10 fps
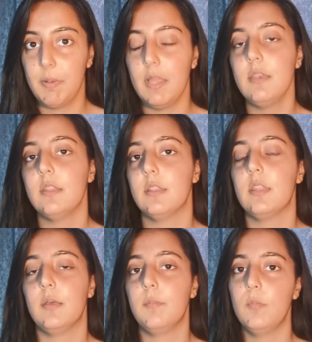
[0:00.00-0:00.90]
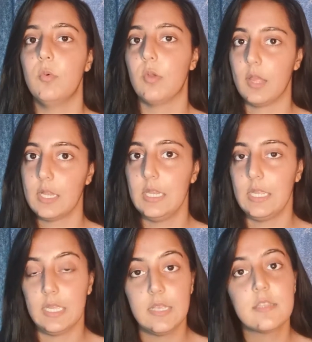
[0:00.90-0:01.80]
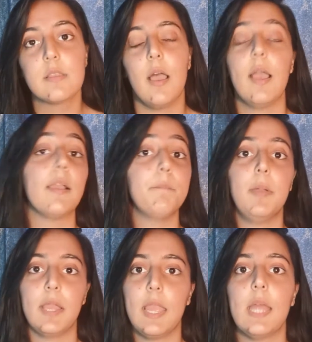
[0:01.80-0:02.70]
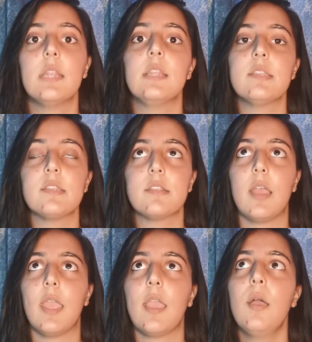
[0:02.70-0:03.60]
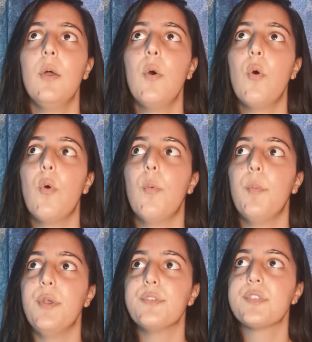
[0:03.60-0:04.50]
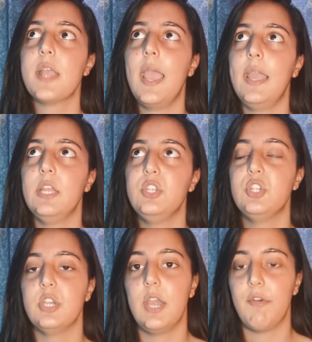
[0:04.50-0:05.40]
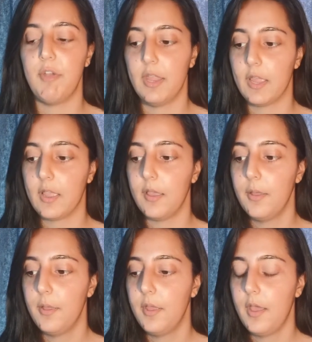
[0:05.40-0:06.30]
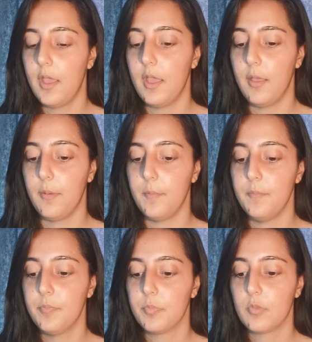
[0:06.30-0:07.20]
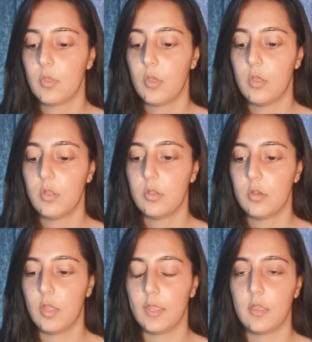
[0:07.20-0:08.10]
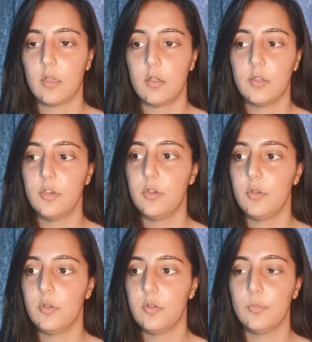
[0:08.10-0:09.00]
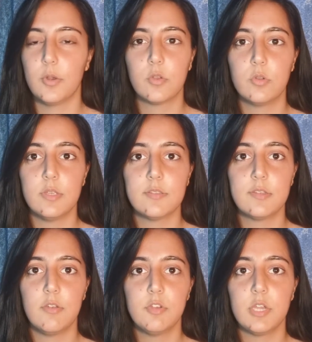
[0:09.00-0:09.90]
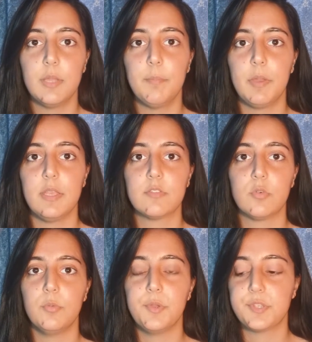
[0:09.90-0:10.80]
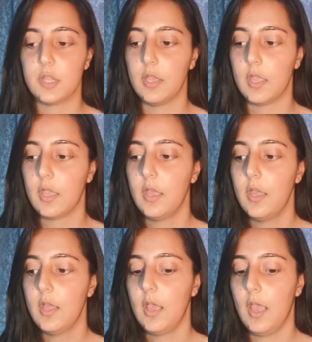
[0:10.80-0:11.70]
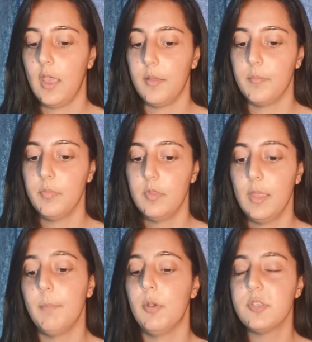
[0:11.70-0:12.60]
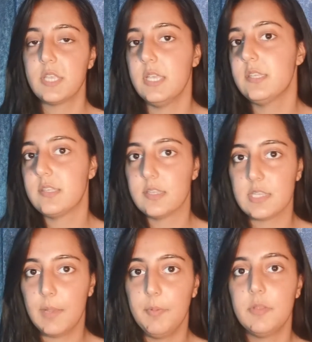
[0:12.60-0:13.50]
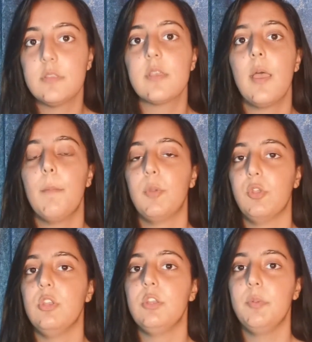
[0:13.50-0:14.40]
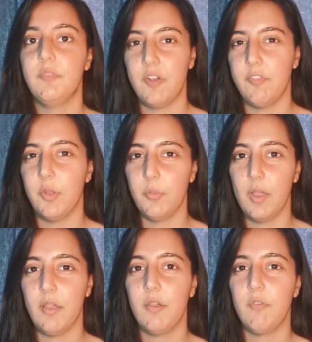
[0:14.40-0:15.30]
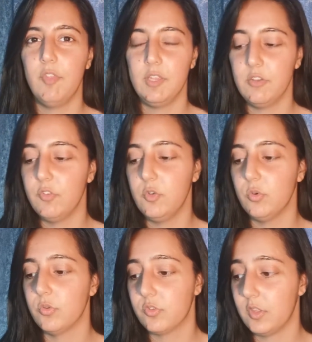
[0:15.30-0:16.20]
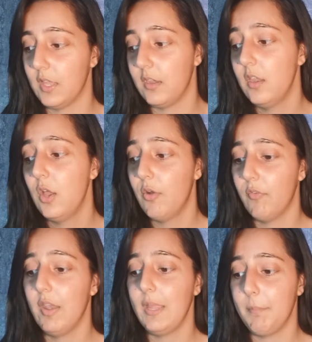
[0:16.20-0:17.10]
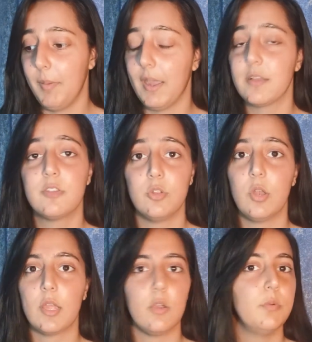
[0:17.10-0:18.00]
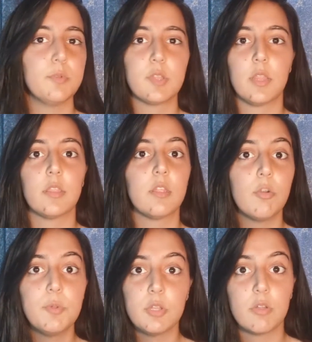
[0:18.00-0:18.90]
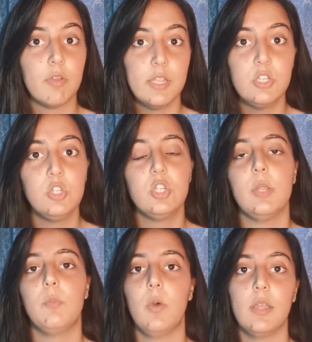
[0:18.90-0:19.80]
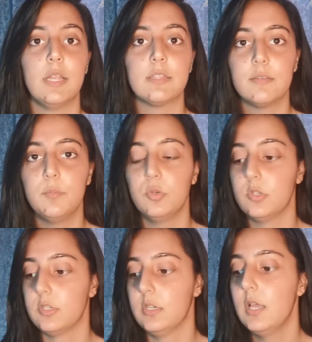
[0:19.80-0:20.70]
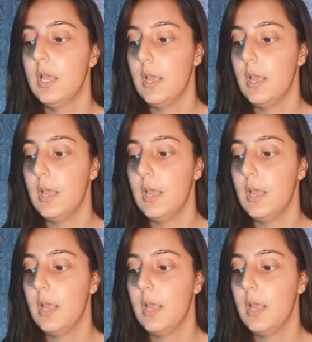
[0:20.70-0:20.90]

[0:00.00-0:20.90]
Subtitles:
plan, the more likely it is. But again, this is like almost a generic, like, I don't want to call it a stereotype, but it's almost like, in most cases this happens, but you need to be very aware of the individual. So then relate back to like almost like the therapeutic relationship, why that's important,